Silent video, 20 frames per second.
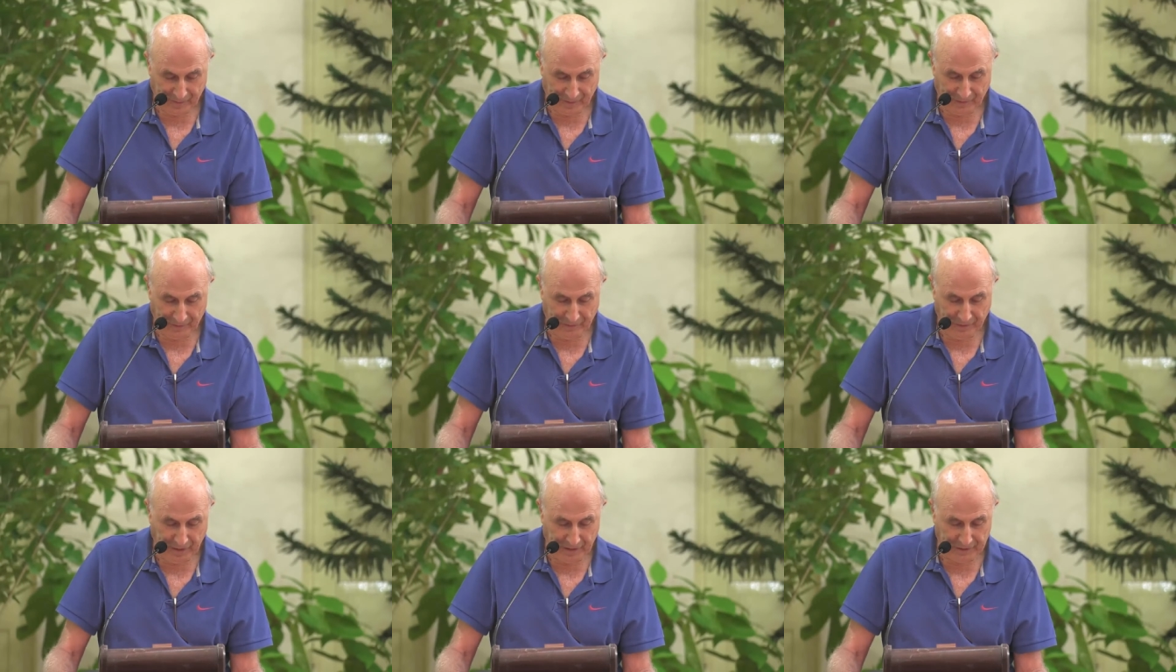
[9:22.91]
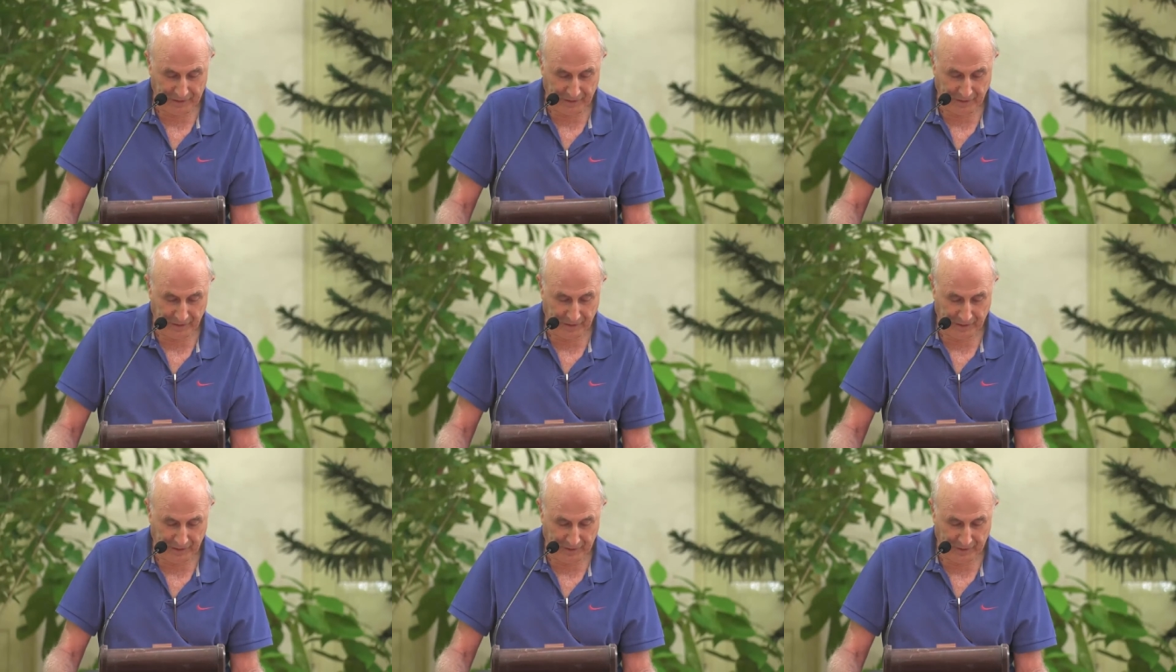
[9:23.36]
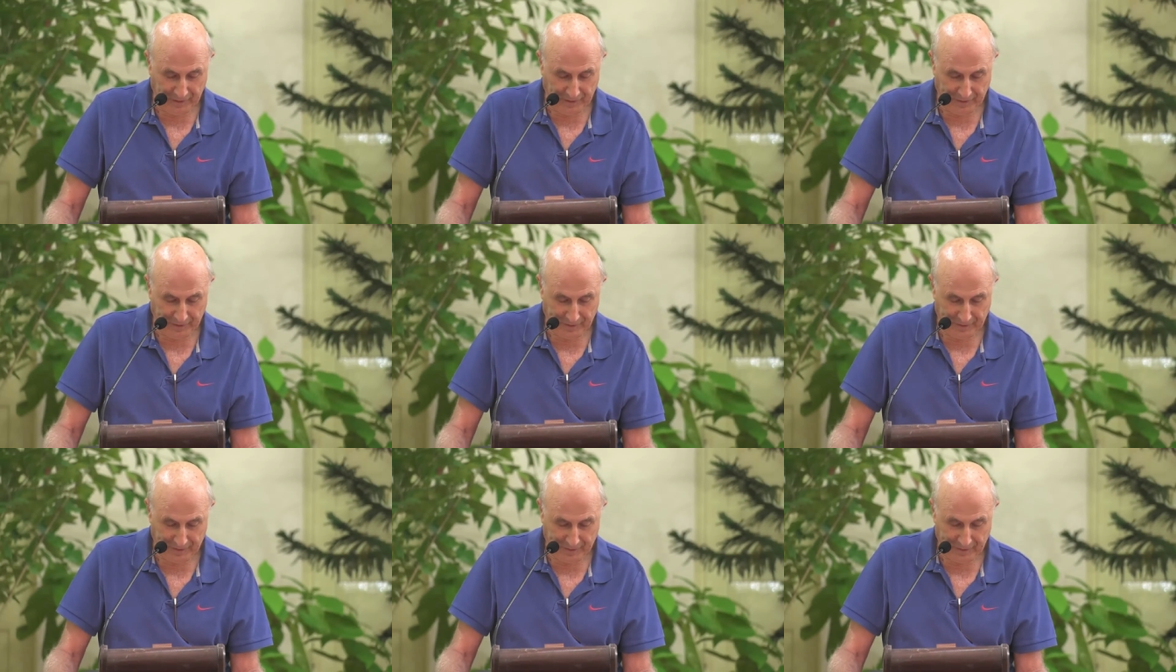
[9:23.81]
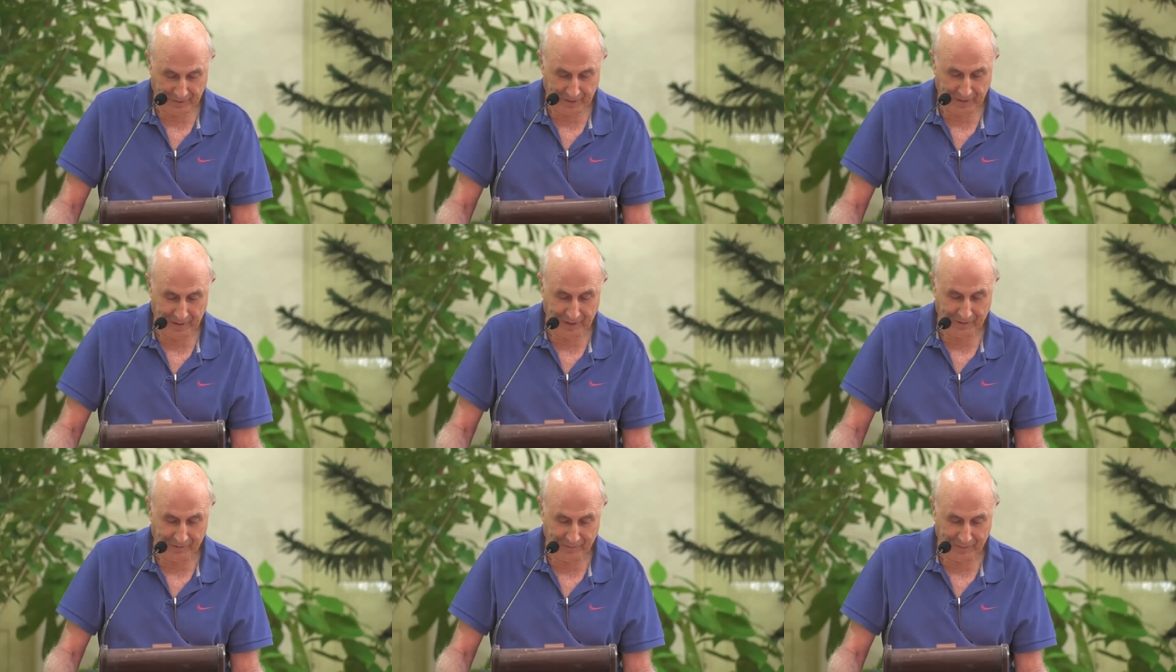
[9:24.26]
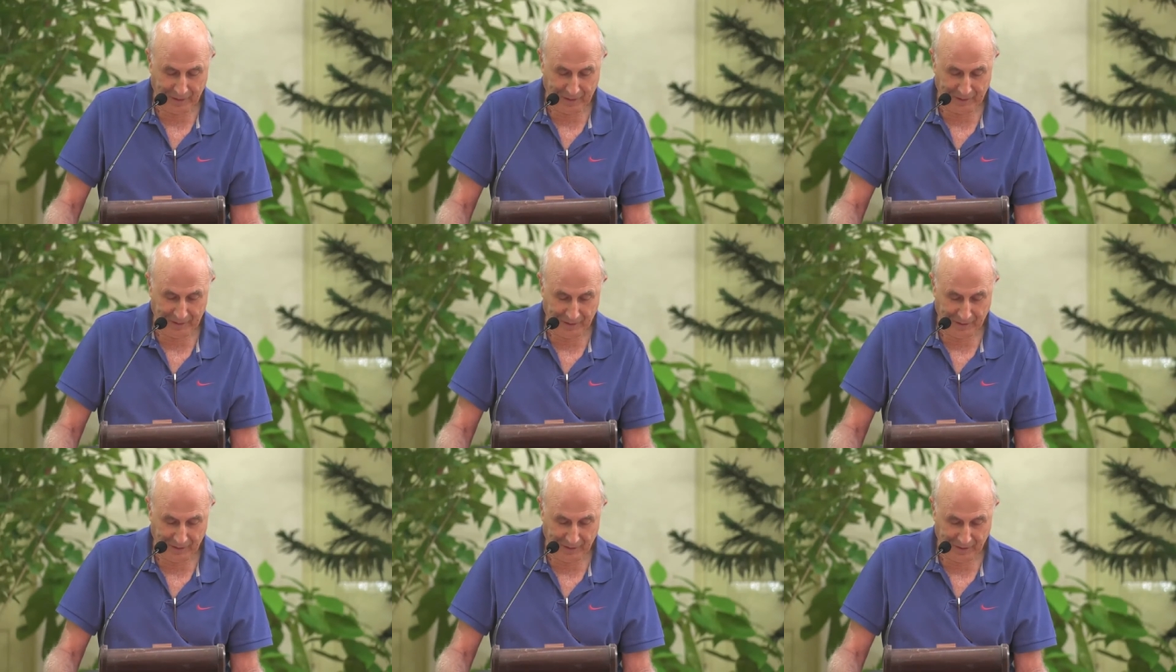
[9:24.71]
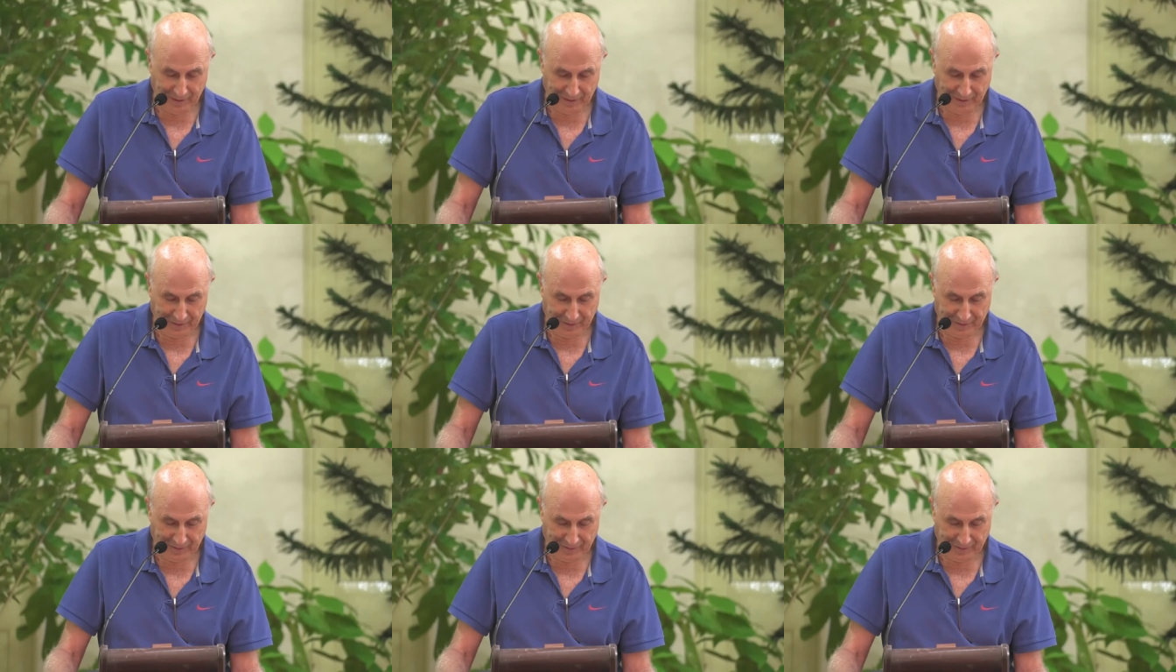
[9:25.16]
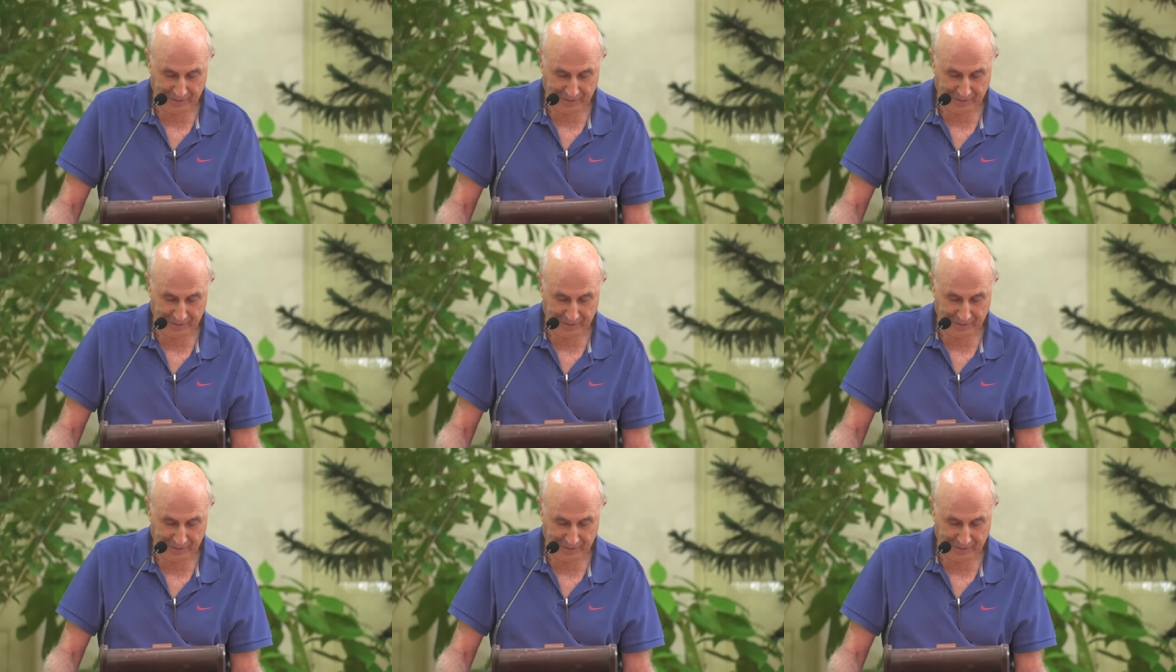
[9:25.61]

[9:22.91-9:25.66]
fatherless and motherless,